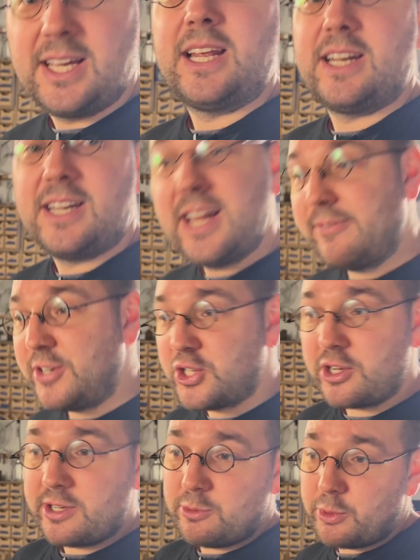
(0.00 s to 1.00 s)
Let me show
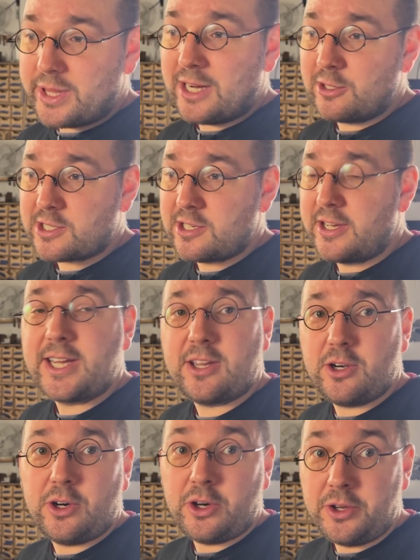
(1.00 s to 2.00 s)
you what that looks like
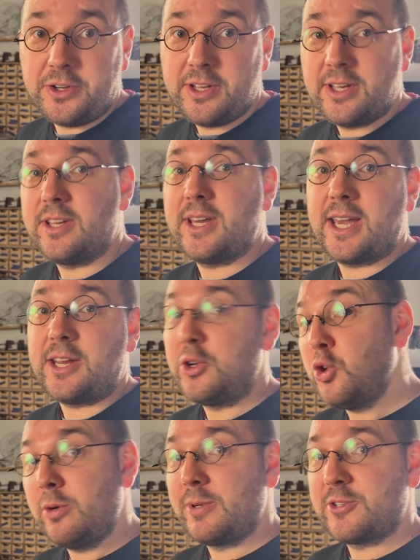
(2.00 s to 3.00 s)
on a
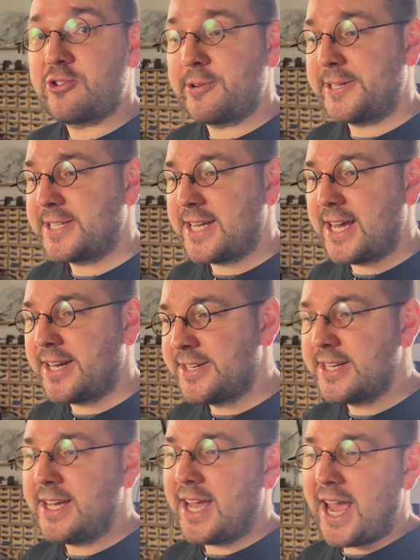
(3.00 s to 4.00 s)
normal truing stand
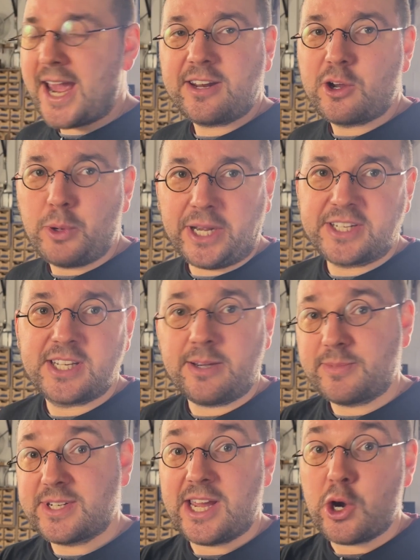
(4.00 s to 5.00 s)
and a quick tip
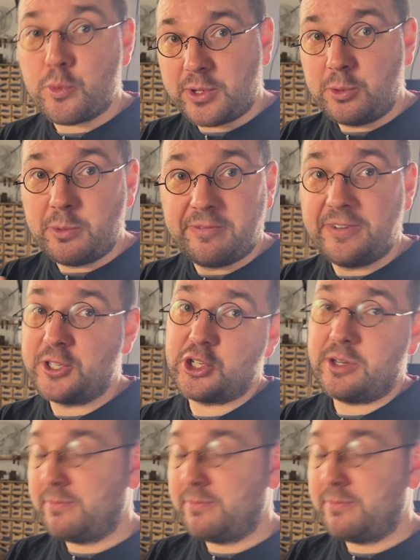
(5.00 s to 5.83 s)
to help you with vision.